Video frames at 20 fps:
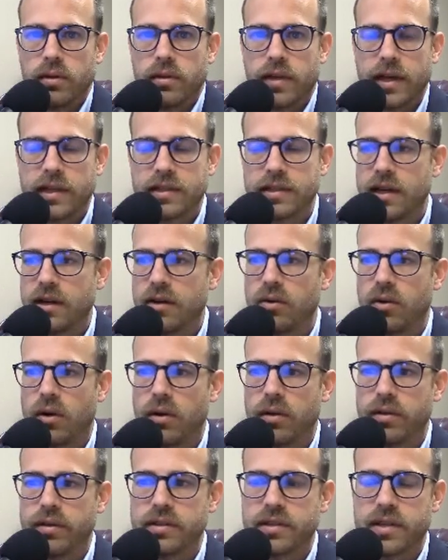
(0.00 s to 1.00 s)
that's how
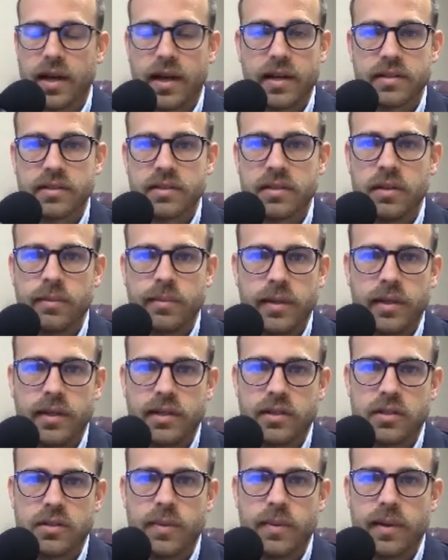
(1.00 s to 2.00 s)
all these guys in the
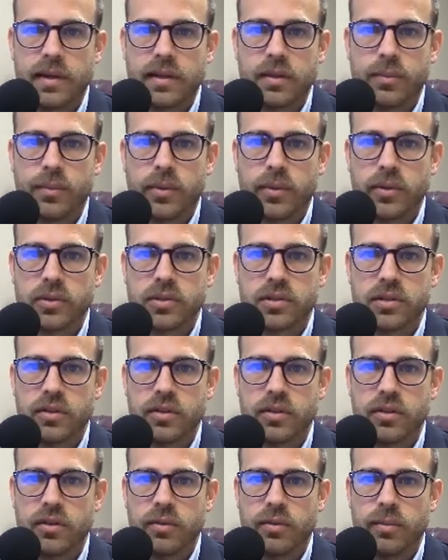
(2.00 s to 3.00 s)
Mideast make the most of their money.